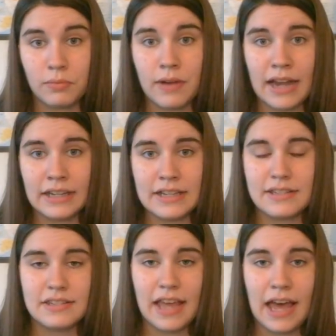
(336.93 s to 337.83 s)
Ron gets
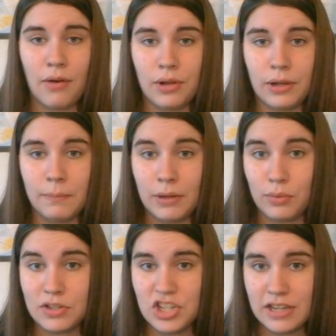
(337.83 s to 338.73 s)
his owl
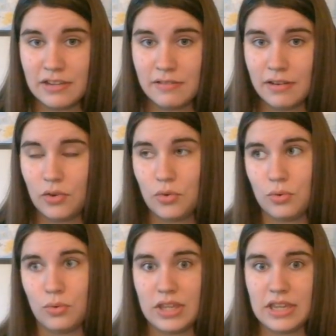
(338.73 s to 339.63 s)
Pigwidgeon,
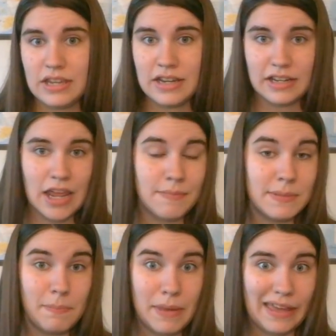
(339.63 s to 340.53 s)
who he nicknames
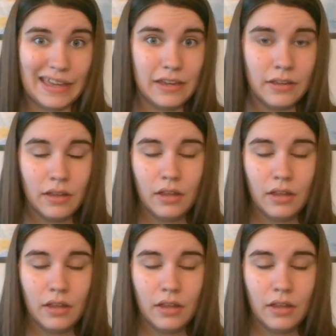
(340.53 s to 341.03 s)
Pig,